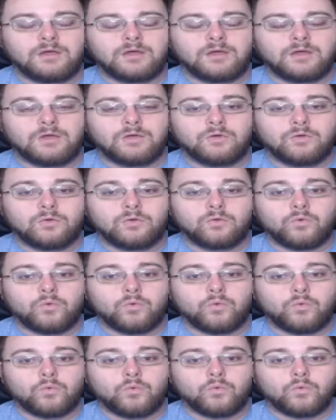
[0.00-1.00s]

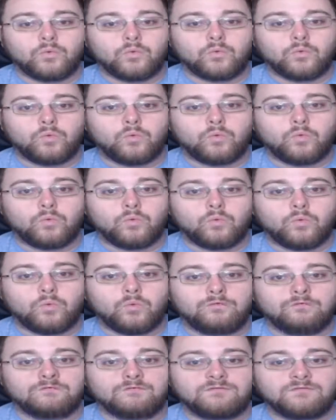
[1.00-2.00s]
Oh,
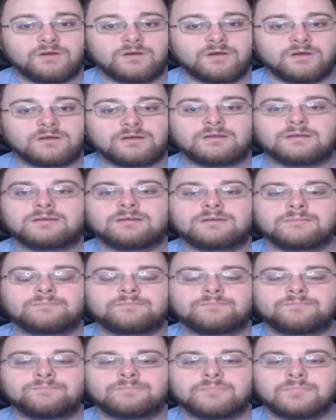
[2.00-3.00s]
fuck.
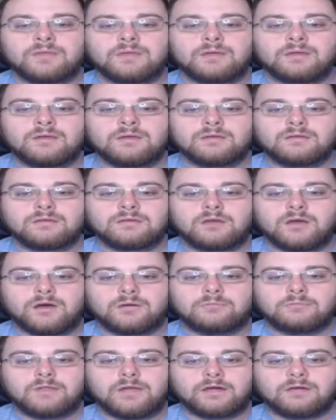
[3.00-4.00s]

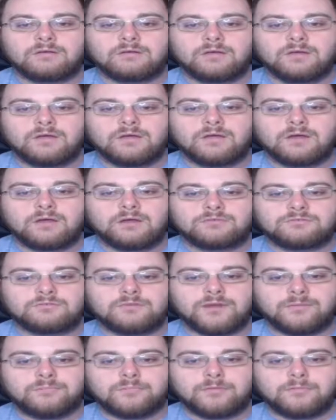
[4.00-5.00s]
Calm down. I'll
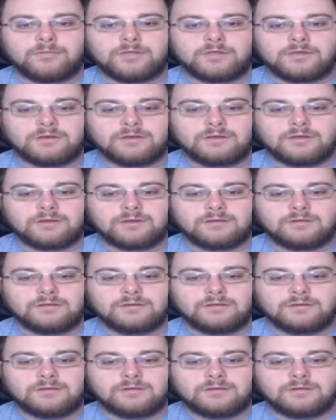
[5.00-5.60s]
stop the bleeding.